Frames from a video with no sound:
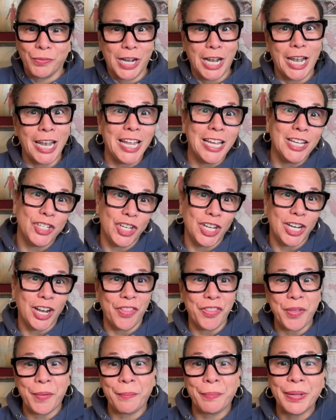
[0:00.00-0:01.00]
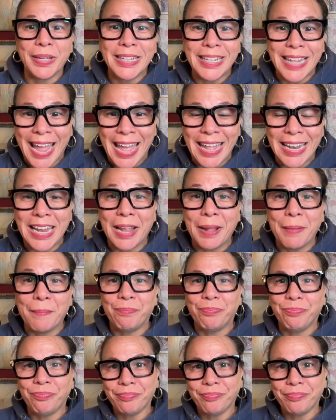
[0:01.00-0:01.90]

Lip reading: religion on the planet.